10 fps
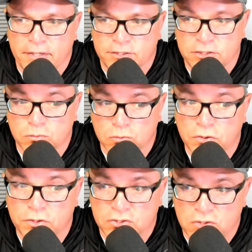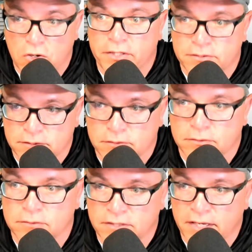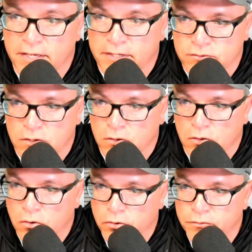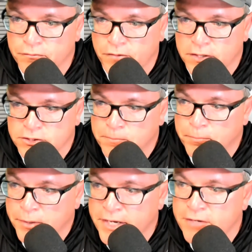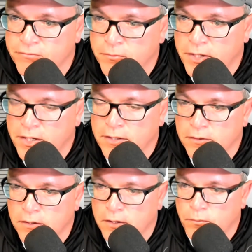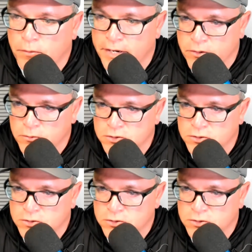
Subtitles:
and she's really starting to get into her groove. She played for me when I